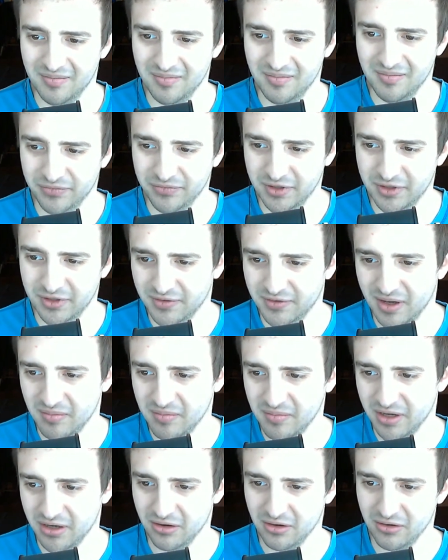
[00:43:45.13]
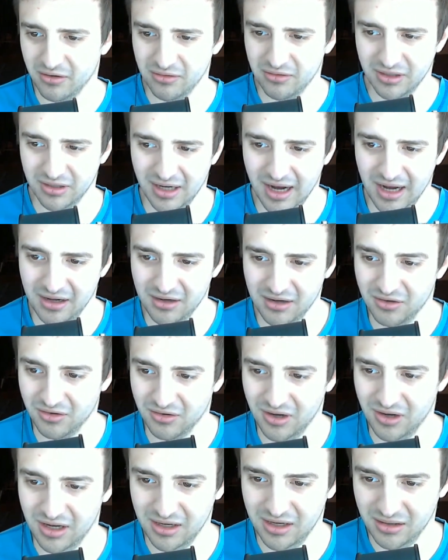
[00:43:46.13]
Stefan Penner, who's the guy who
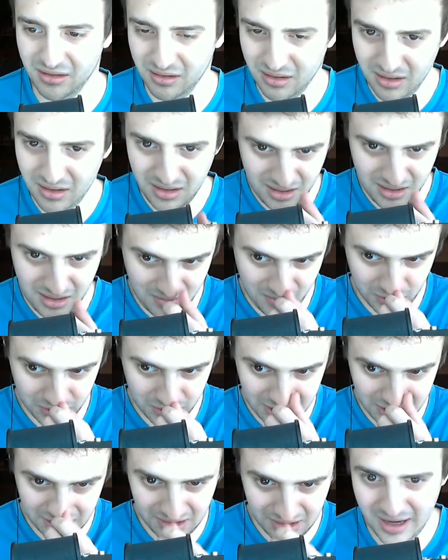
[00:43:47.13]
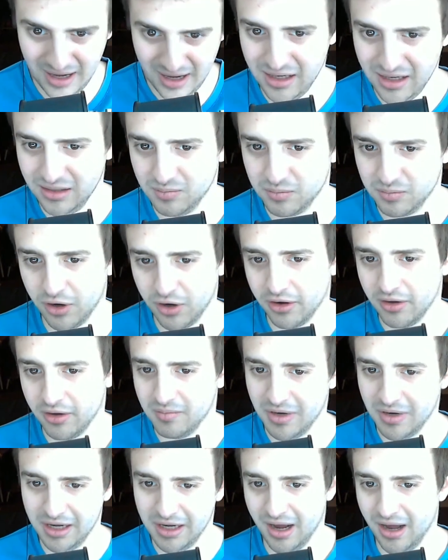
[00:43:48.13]
created Ember CLI. He's brought
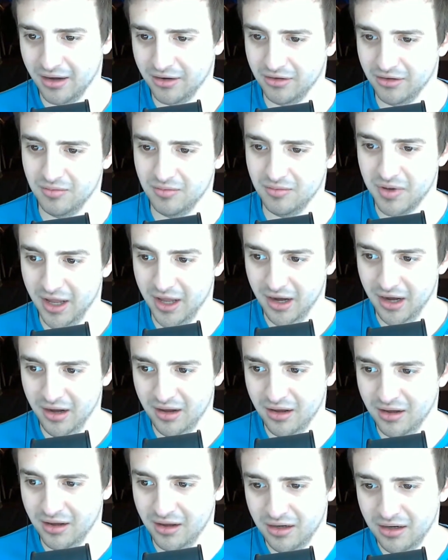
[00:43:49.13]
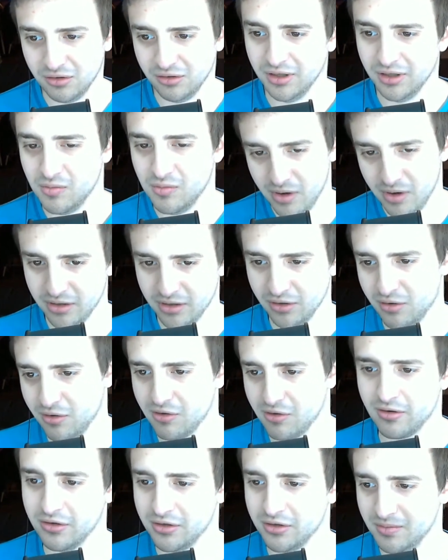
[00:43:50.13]
on by Yahoo, but he's only one of the
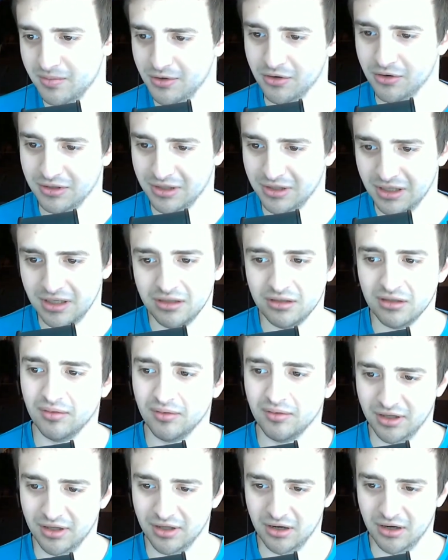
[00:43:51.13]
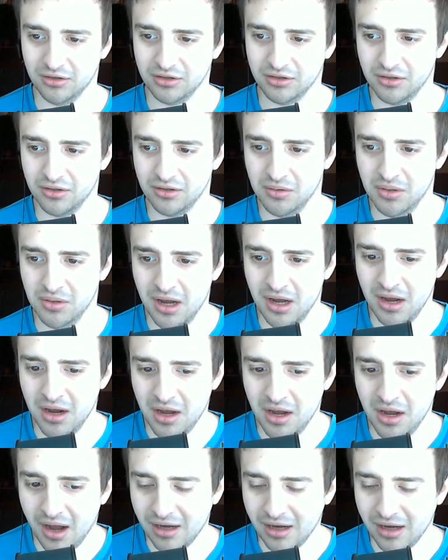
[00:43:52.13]
core contributors, and he's over there. So
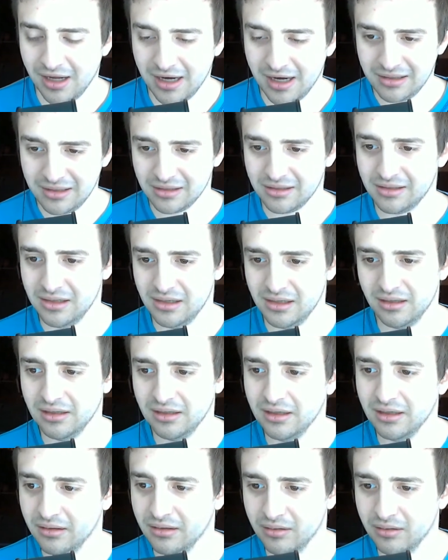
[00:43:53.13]
I like to see that.